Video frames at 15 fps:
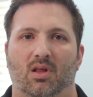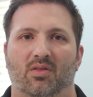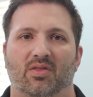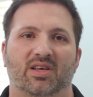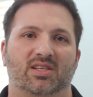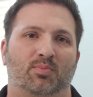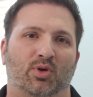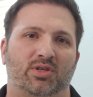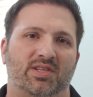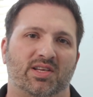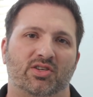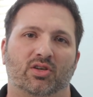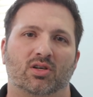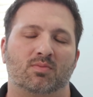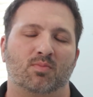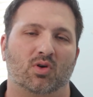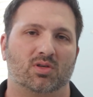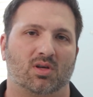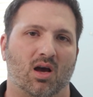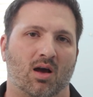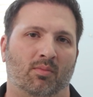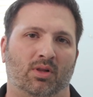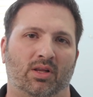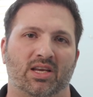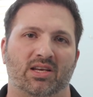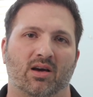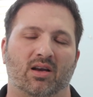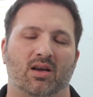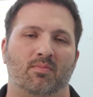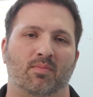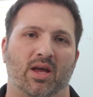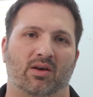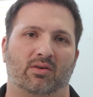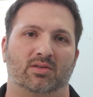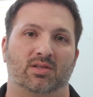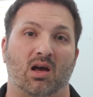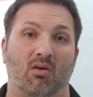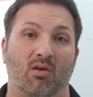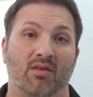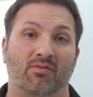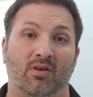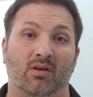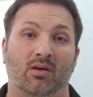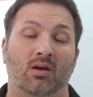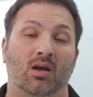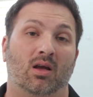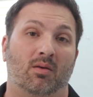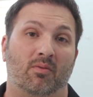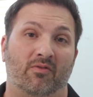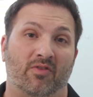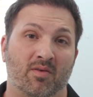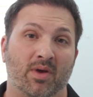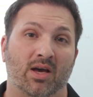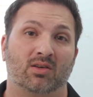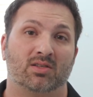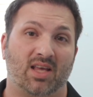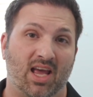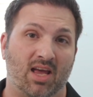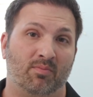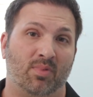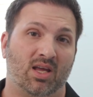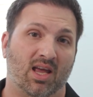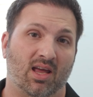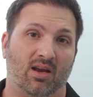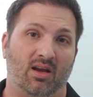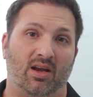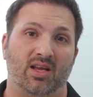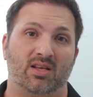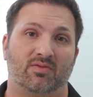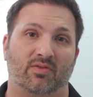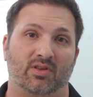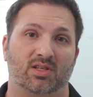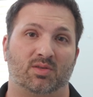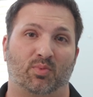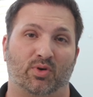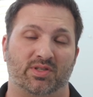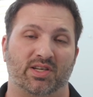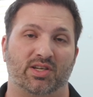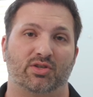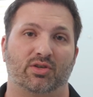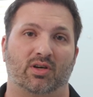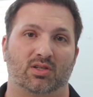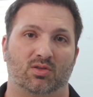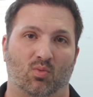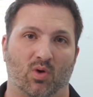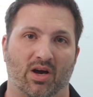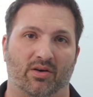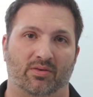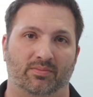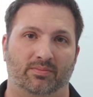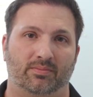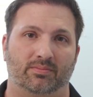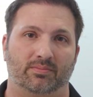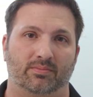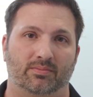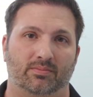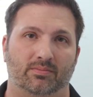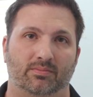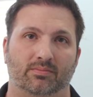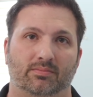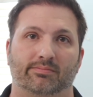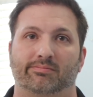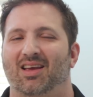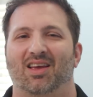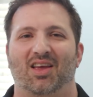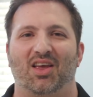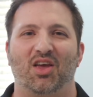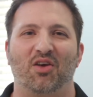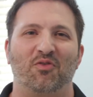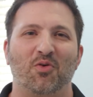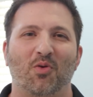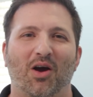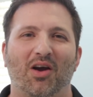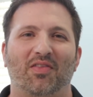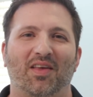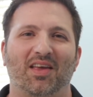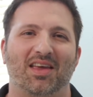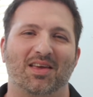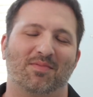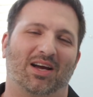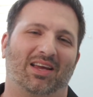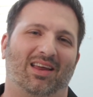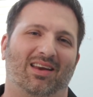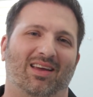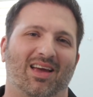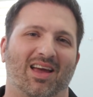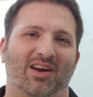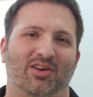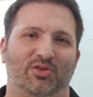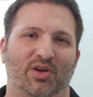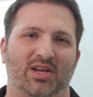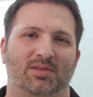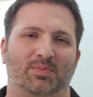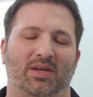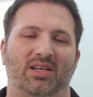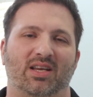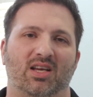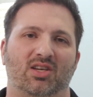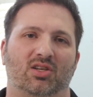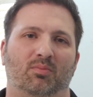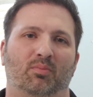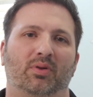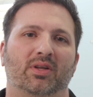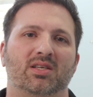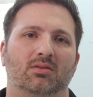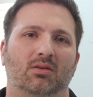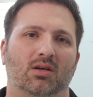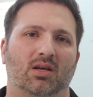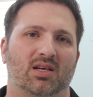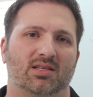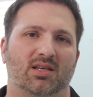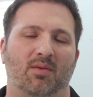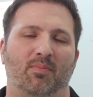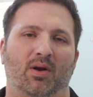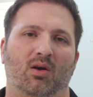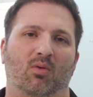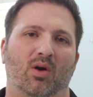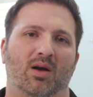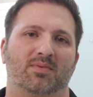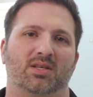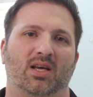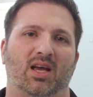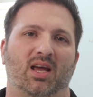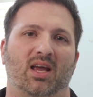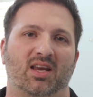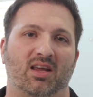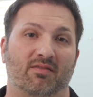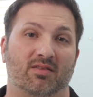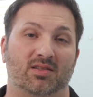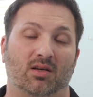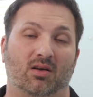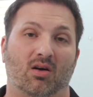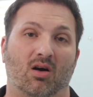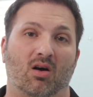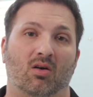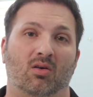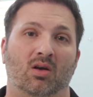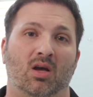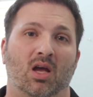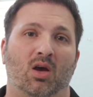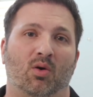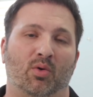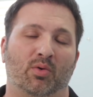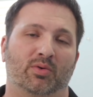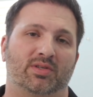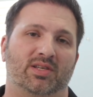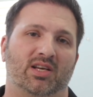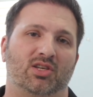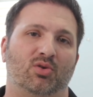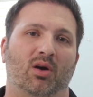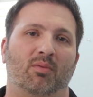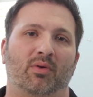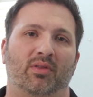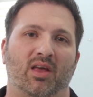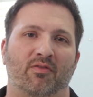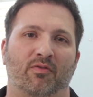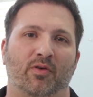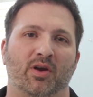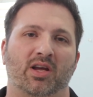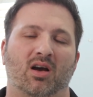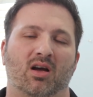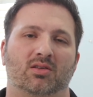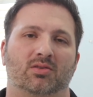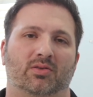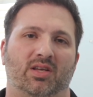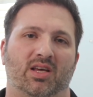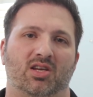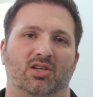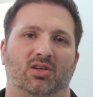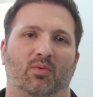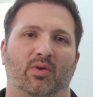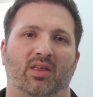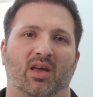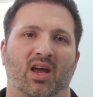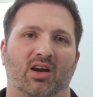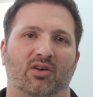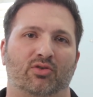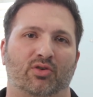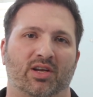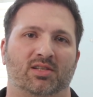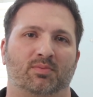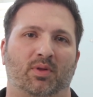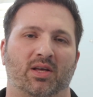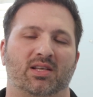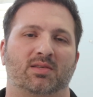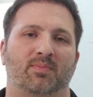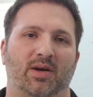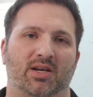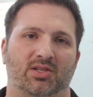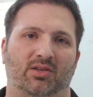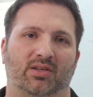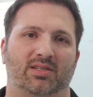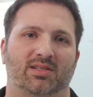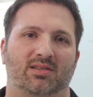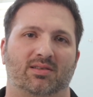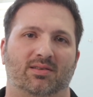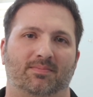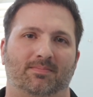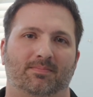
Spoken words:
This procedure is most commonly done in males. However, females can be candidates for this procedure as well. If you are thinking about getting a hair transplantation, please look us up on our website and give us a call. We will set you up with a free consultation with a hair transplant specialist.